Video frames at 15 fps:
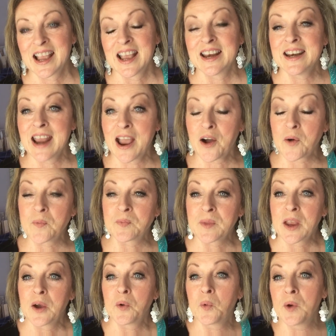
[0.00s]
Now,
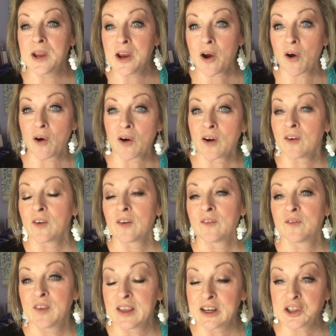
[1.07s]
we are
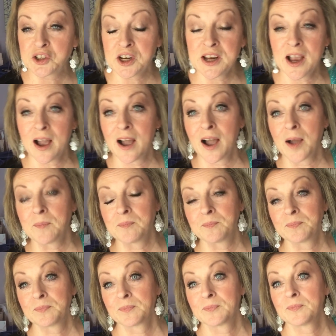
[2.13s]
finishing up,
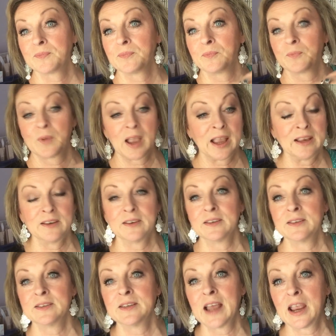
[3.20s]
okay,
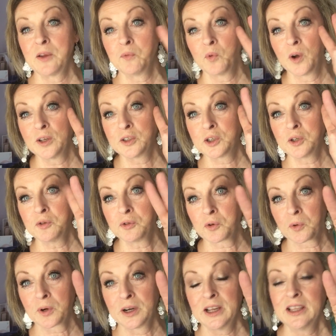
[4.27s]
day 1, 2,
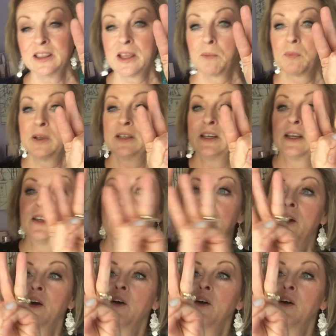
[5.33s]
3. Then we did